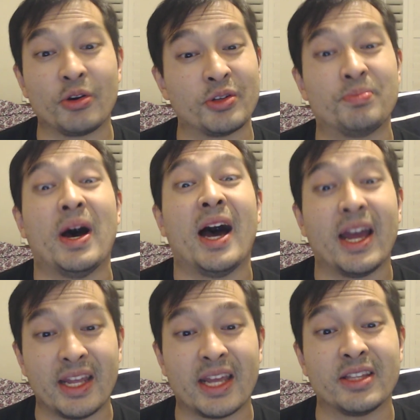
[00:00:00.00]

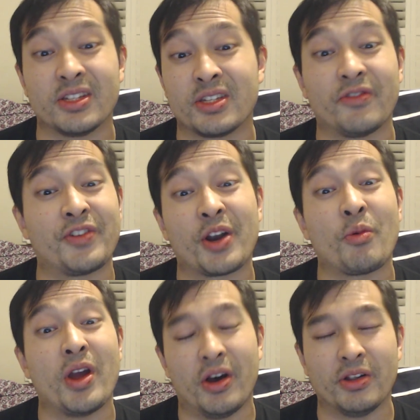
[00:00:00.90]
Goodbye and
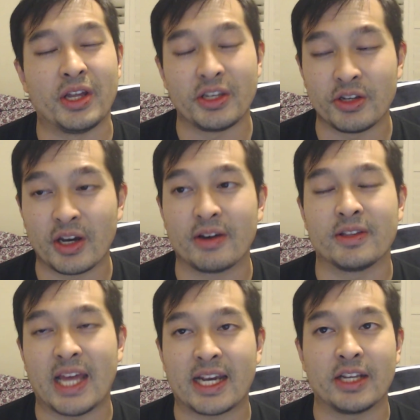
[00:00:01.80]
farewell and, you know,
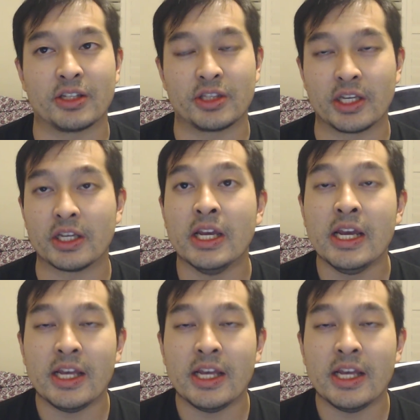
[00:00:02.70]
that kind of thing.